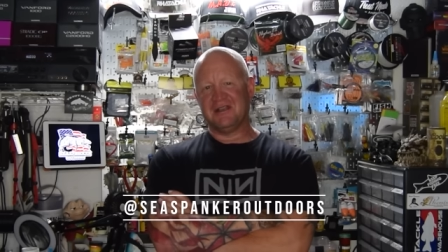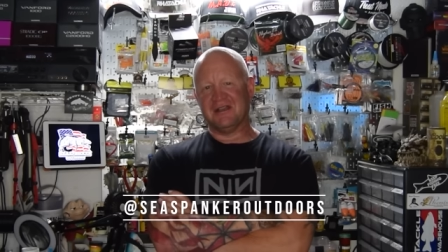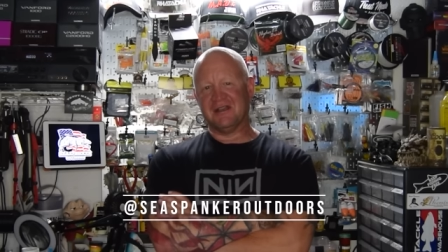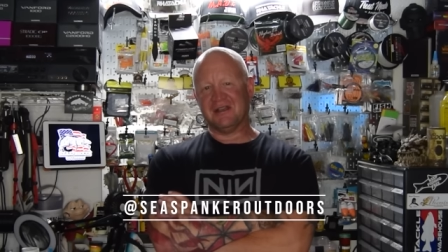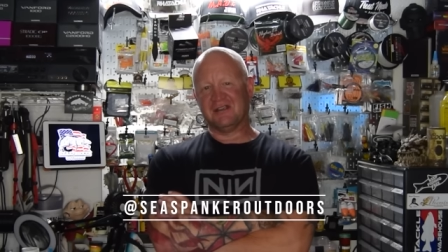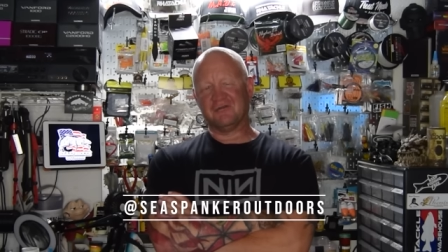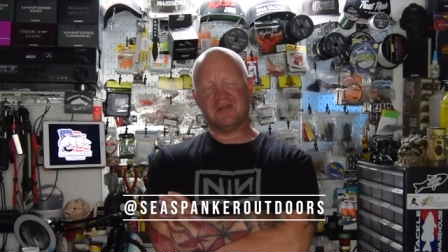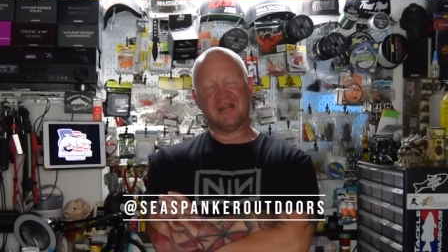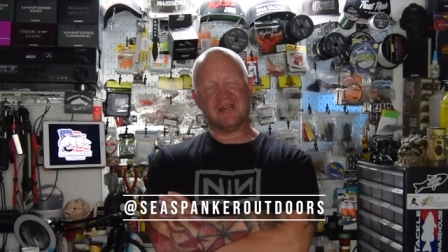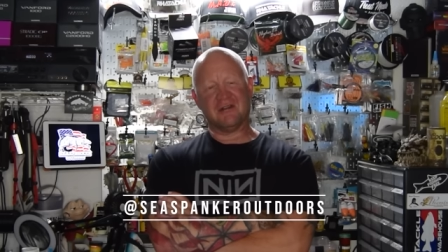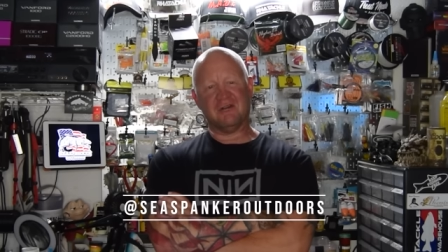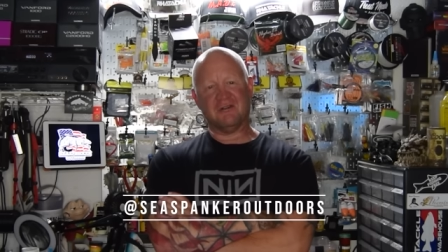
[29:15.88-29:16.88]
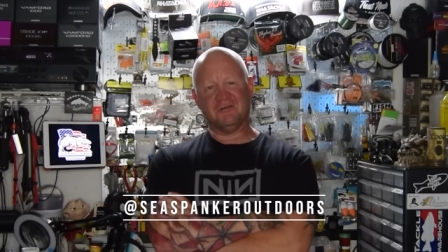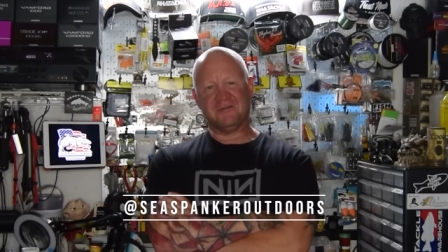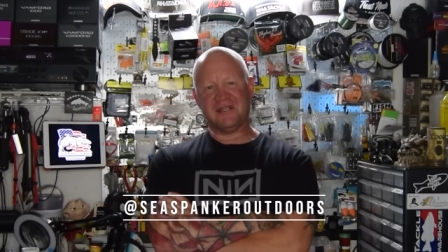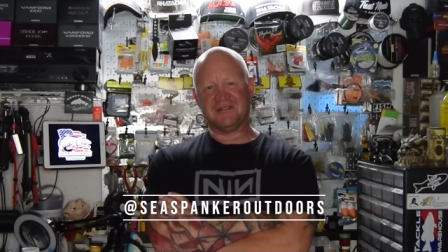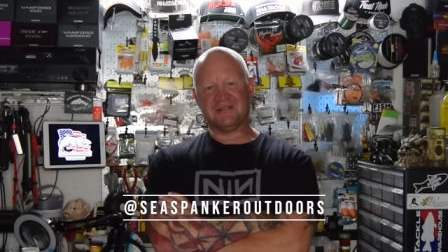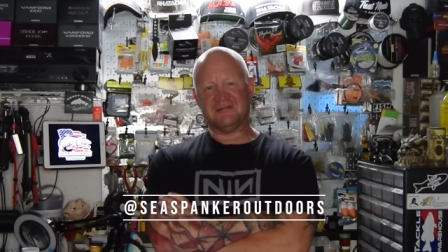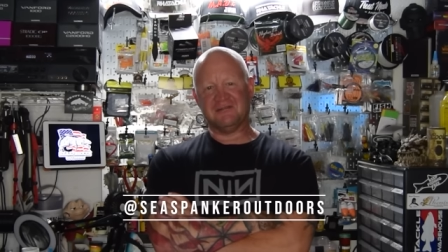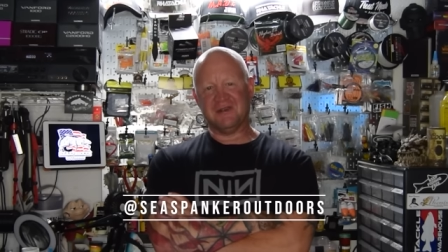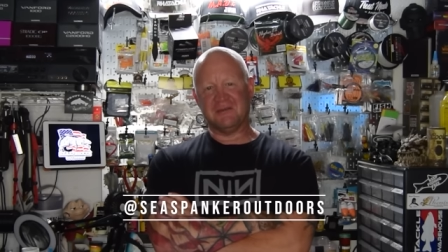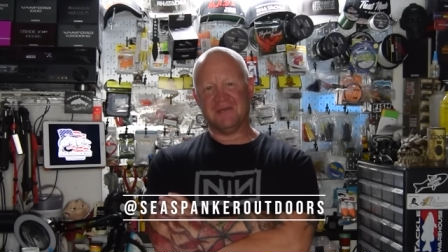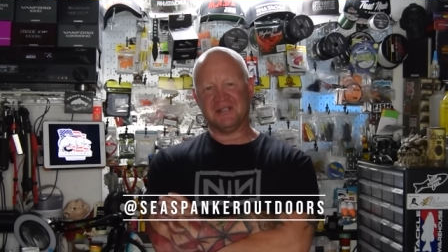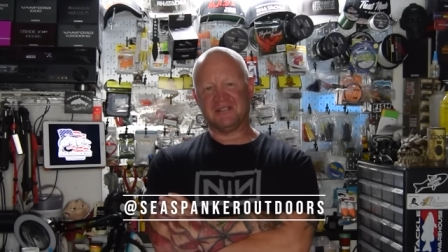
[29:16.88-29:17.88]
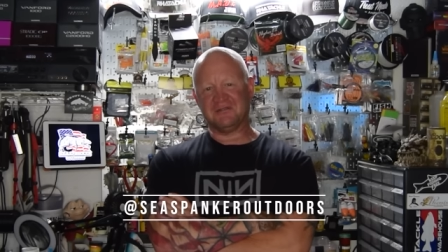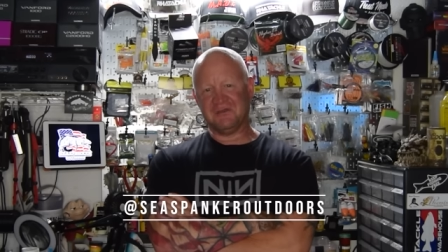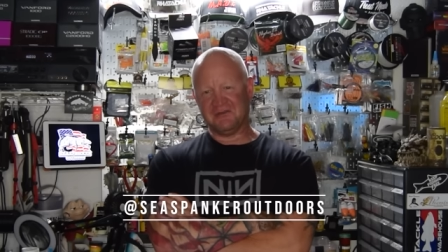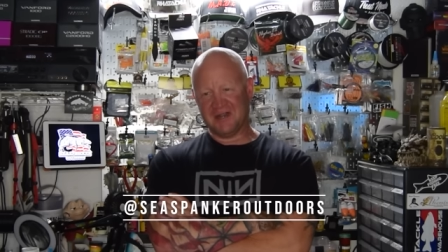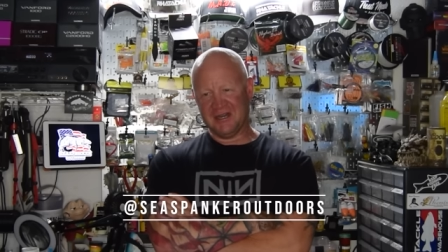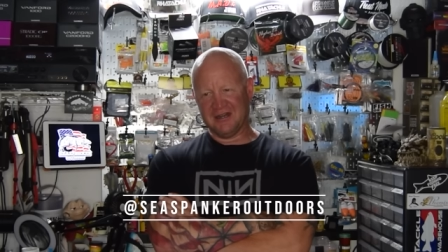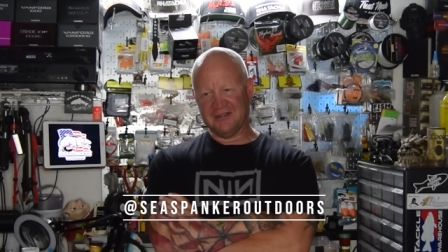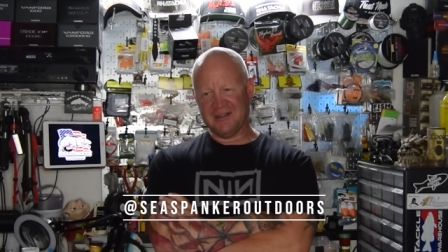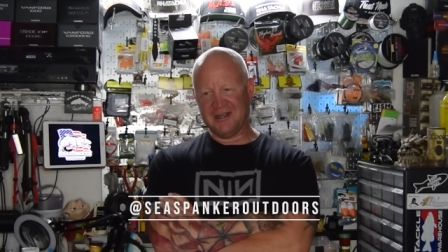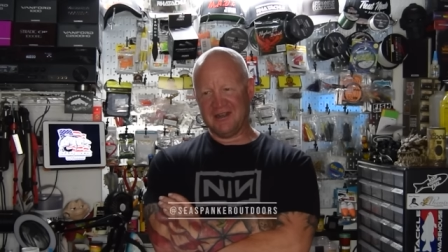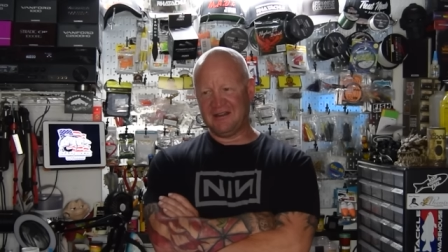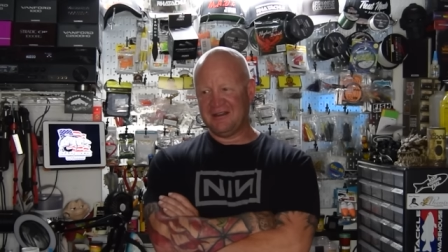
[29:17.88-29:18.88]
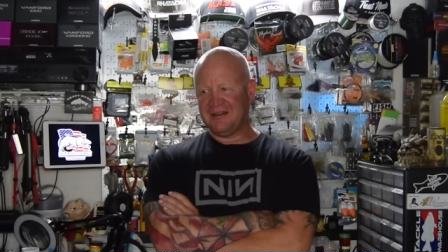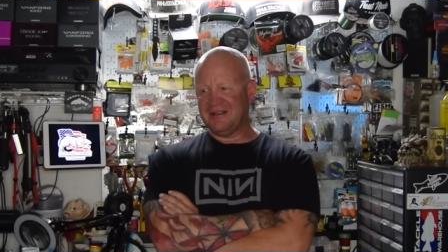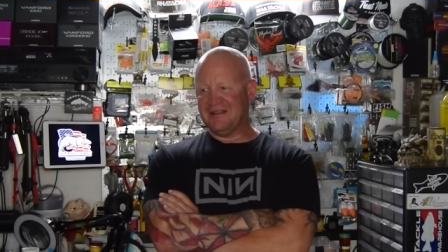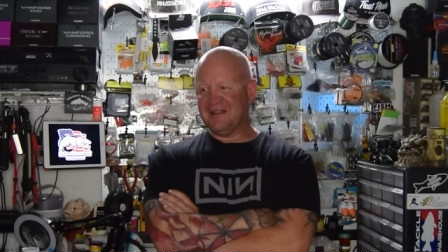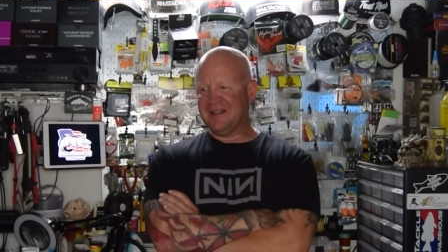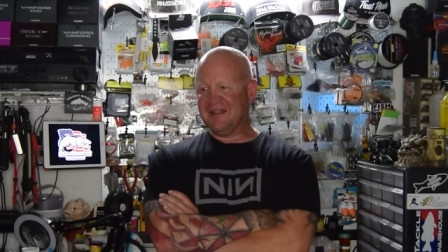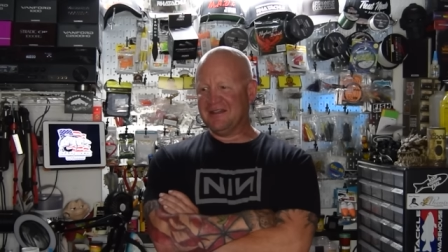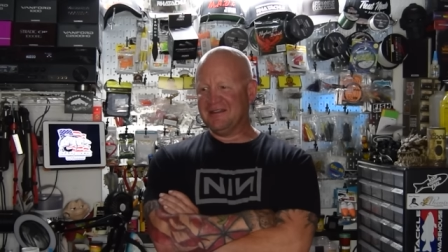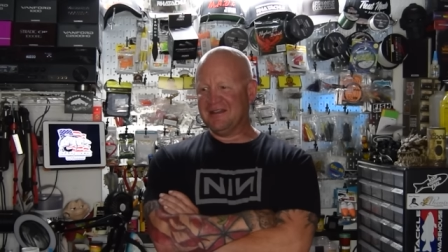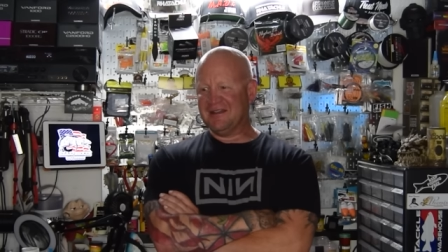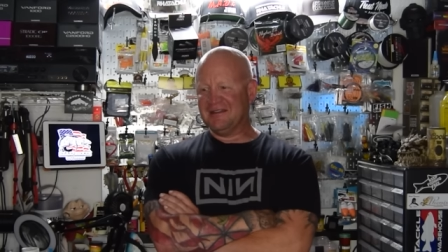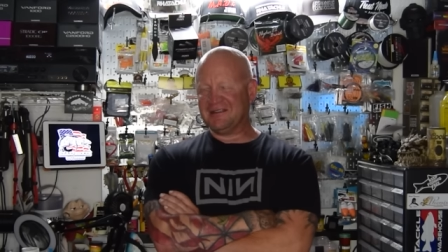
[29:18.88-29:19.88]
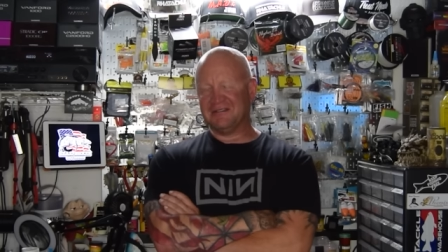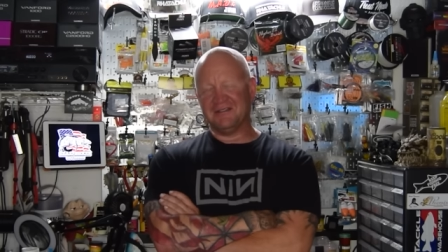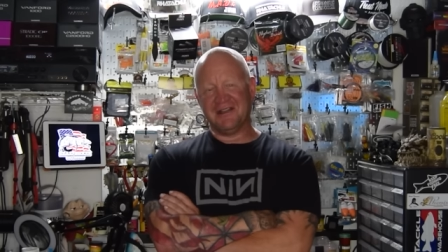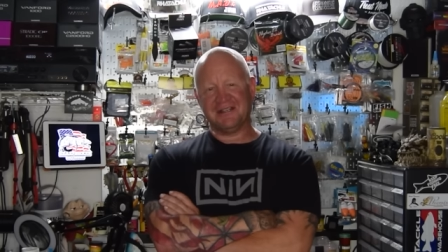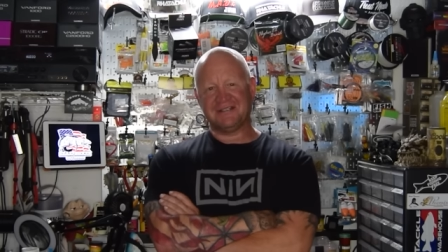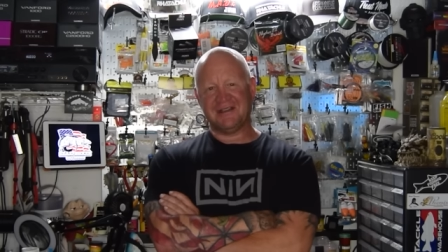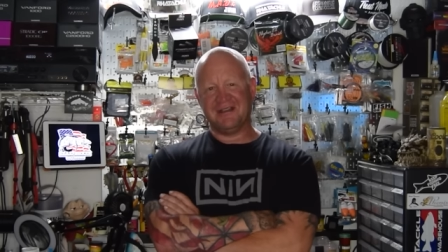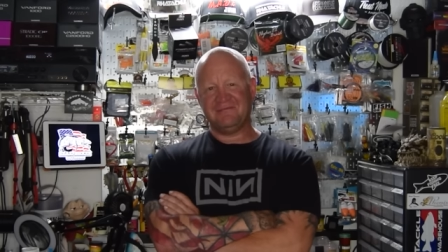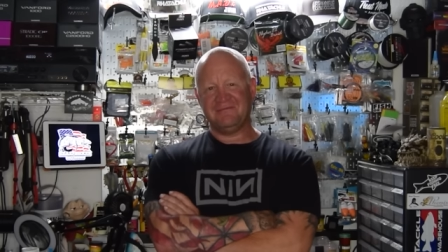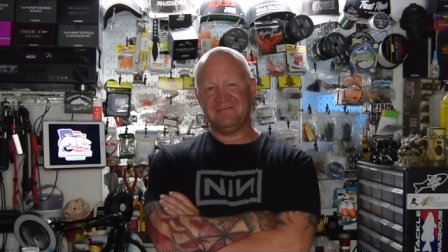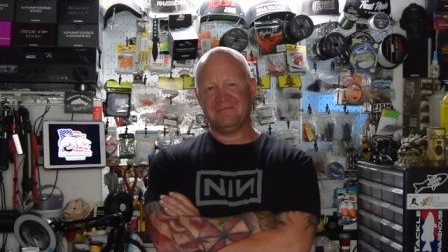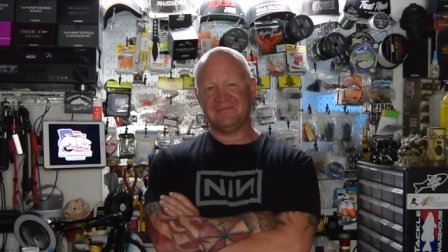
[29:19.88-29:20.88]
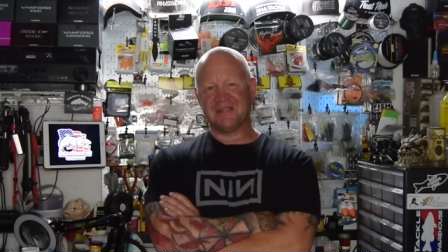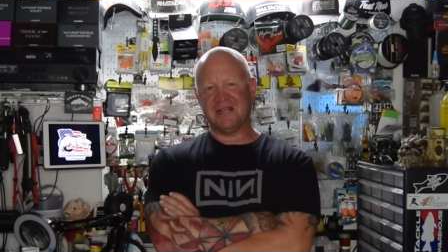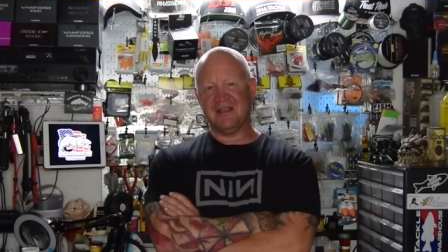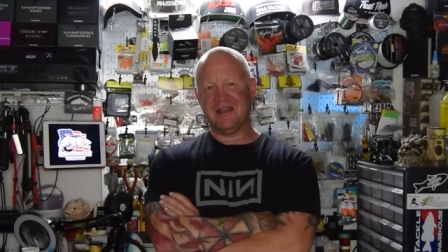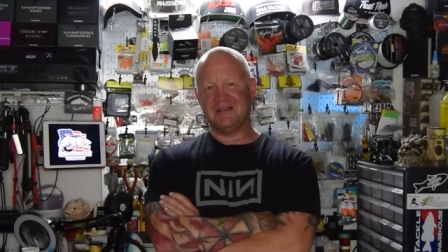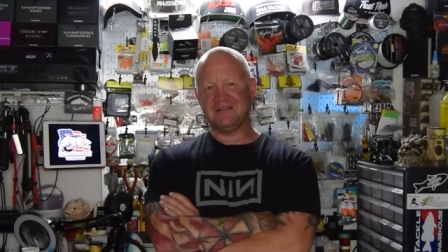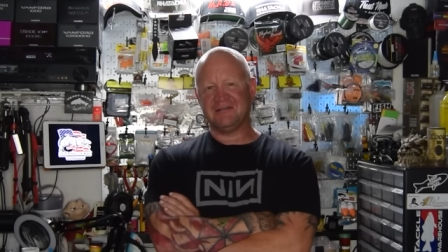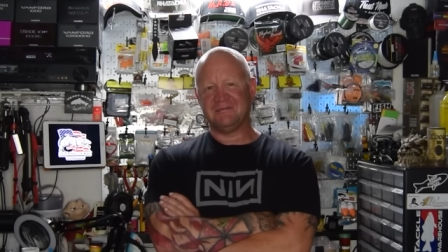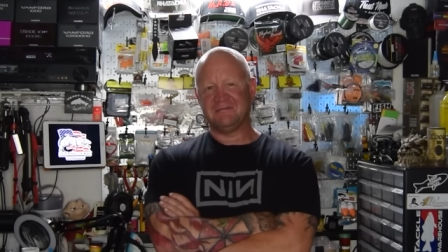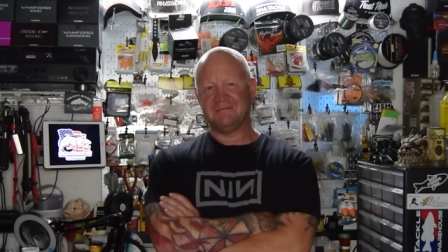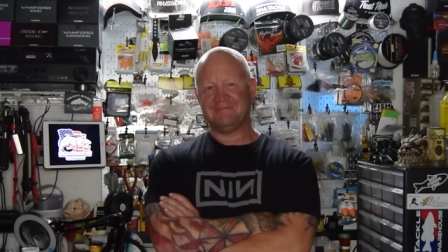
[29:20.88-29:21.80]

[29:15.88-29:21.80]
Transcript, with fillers: A good way to get a hold of me is to message me right on there. And until next time, tight lines.